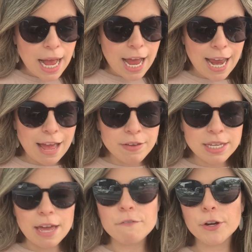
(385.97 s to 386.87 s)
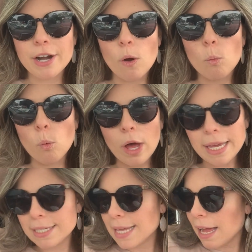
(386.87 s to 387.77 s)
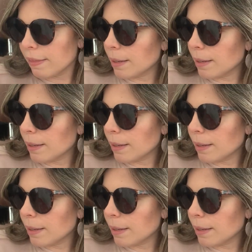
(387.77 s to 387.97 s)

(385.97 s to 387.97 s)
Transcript: I haven't yet figured out what exactly